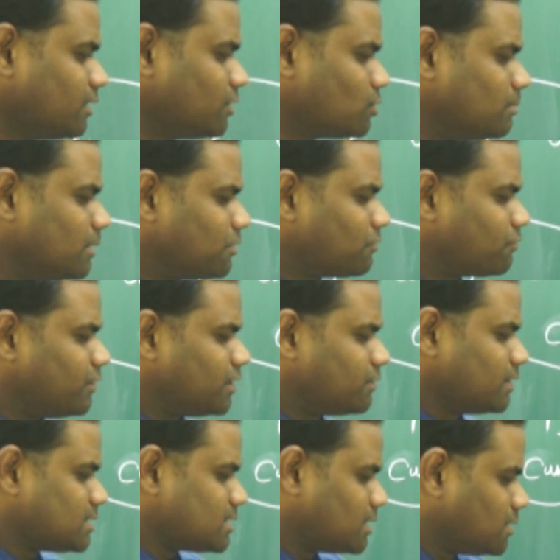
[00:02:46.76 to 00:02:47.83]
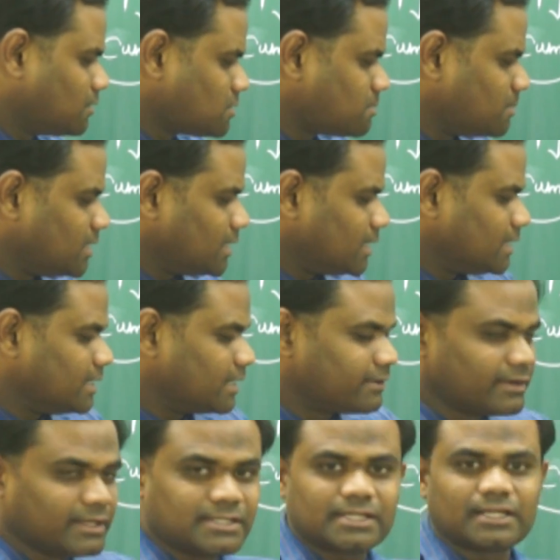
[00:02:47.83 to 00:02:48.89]
than cumulative frequency gives me a
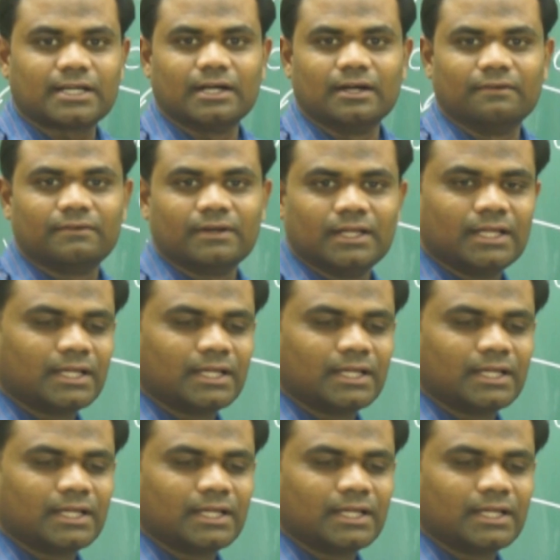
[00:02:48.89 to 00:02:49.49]
decreasing curve,